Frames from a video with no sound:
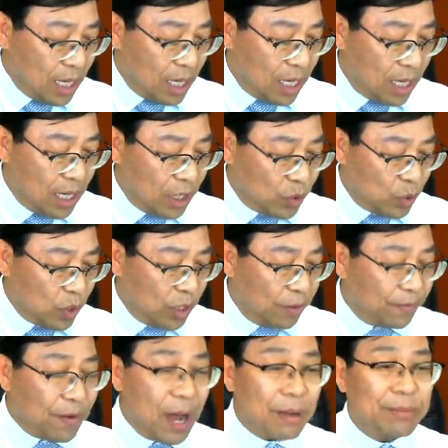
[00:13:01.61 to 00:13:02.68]

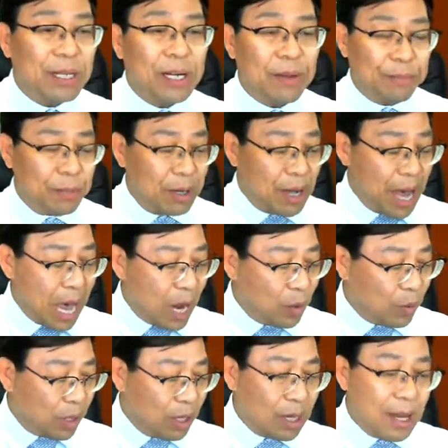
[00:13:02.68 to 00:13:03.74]
$25 per
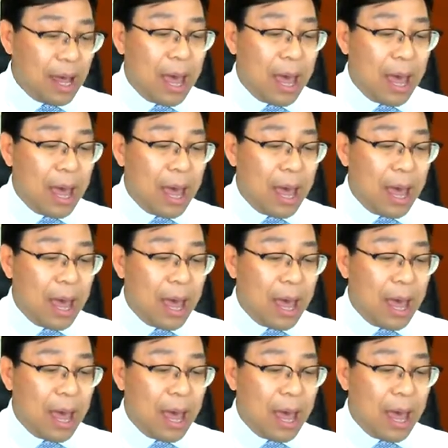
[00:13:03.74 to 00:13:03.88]
hour,